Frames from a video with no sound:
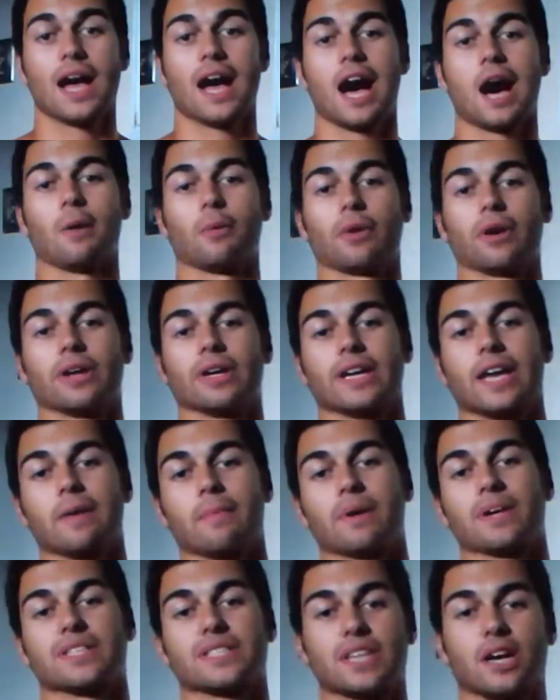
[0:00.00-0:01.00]
I'm gonna get
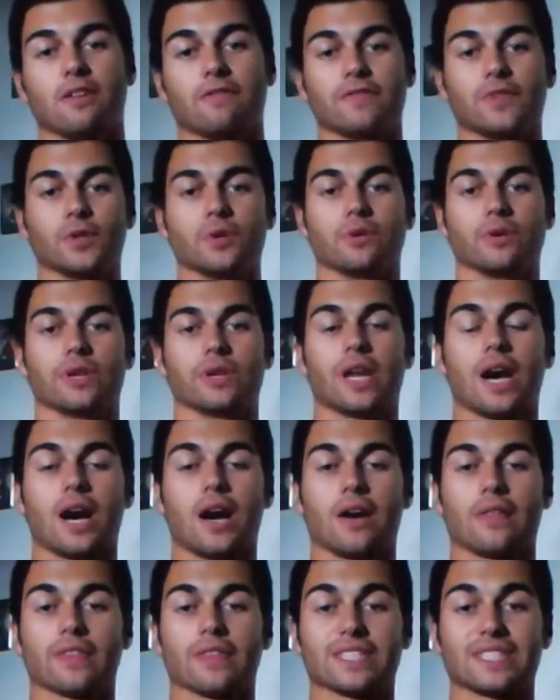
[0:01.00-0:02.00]
myself doing
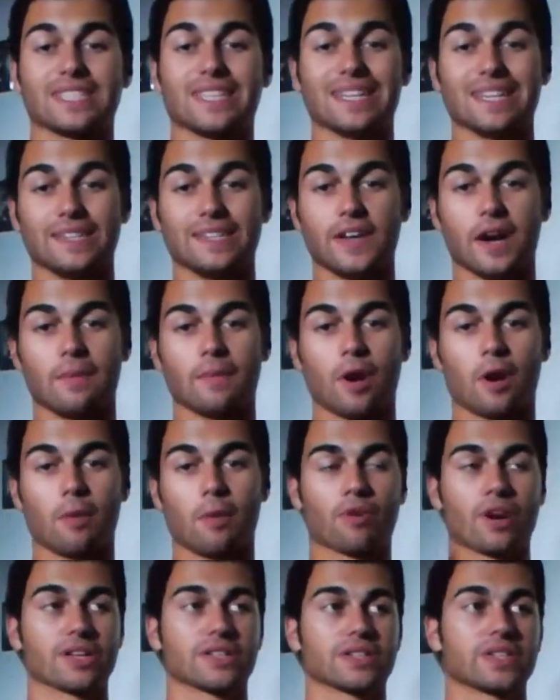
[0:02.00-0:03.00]
the seated dumbbell
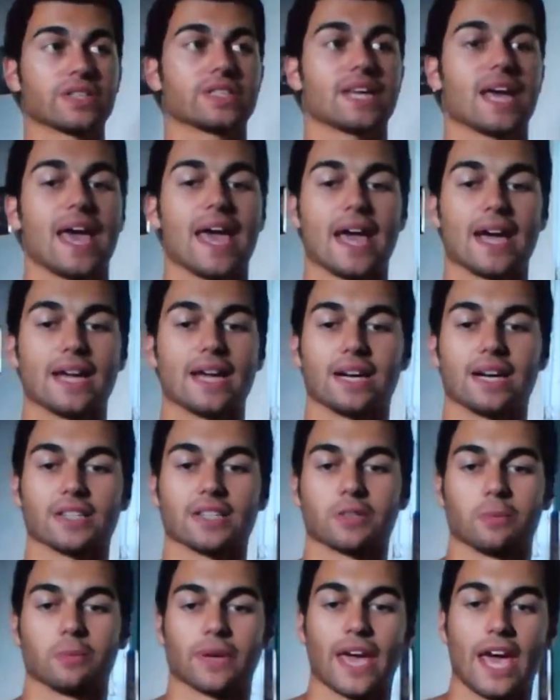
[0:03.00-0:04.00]
presses and
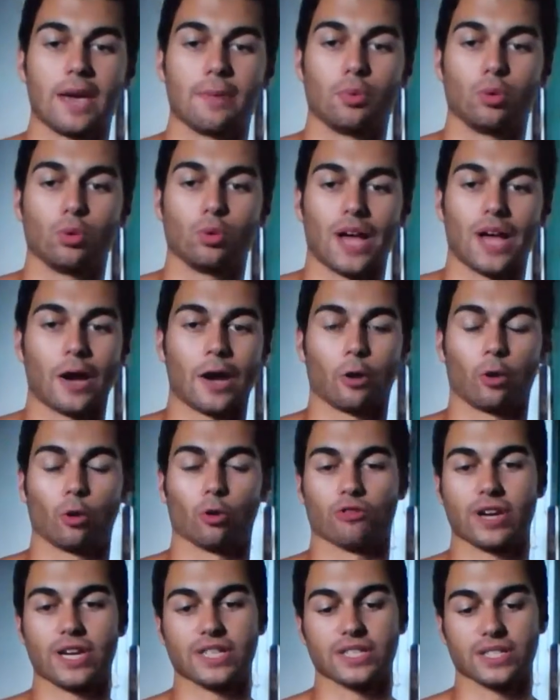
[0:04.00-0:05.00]
some cable lateral
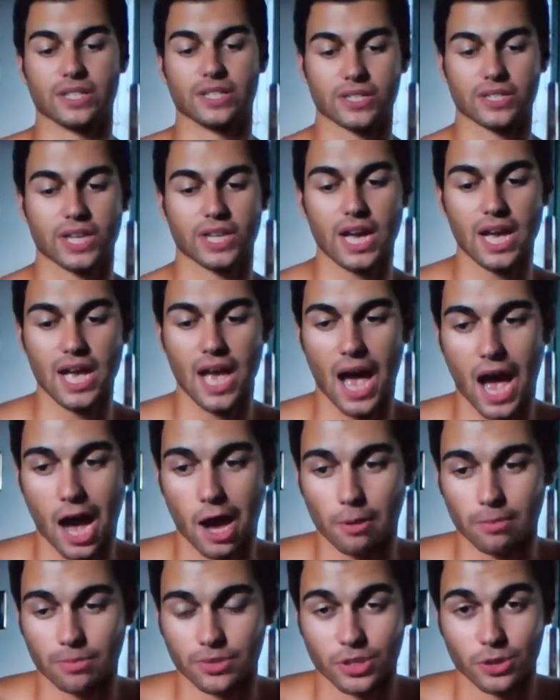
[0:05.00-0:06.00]
raises.
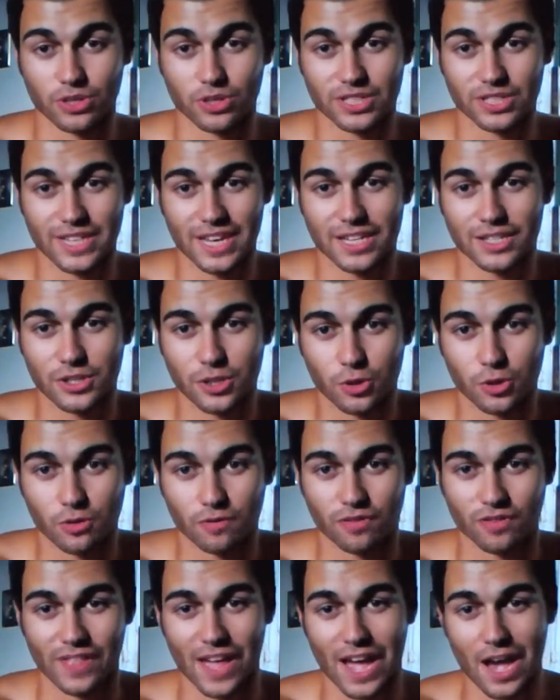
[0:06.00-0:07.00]
So stay tuned
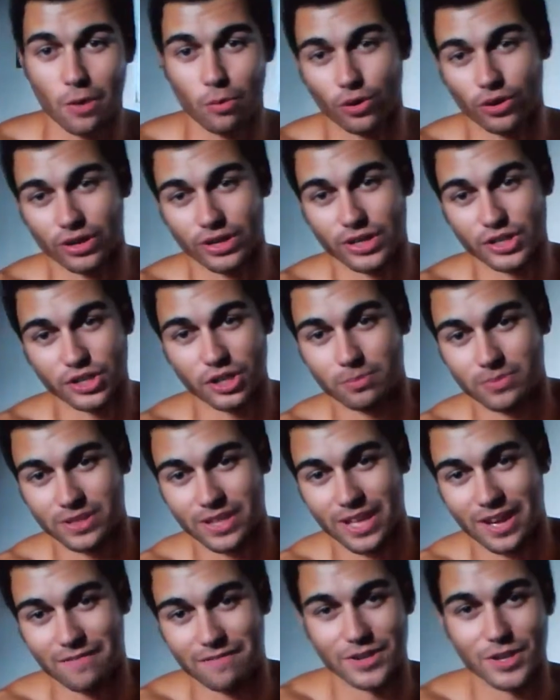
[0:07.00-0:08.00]
for that. We're gonna jump to
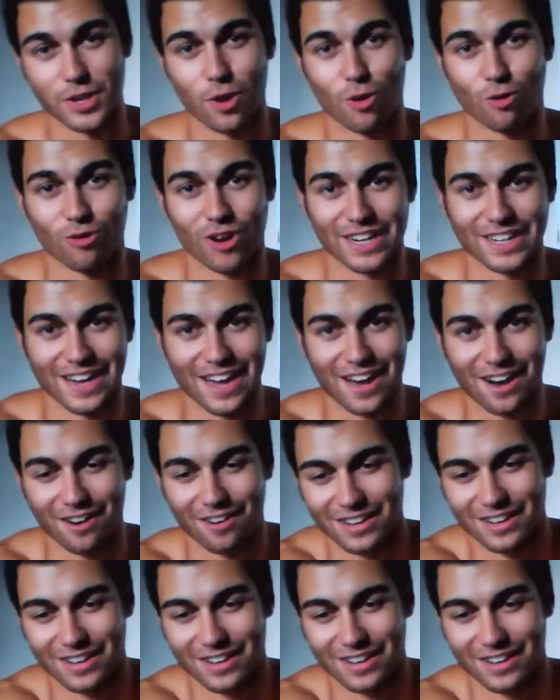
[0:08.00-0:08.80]
that video right now.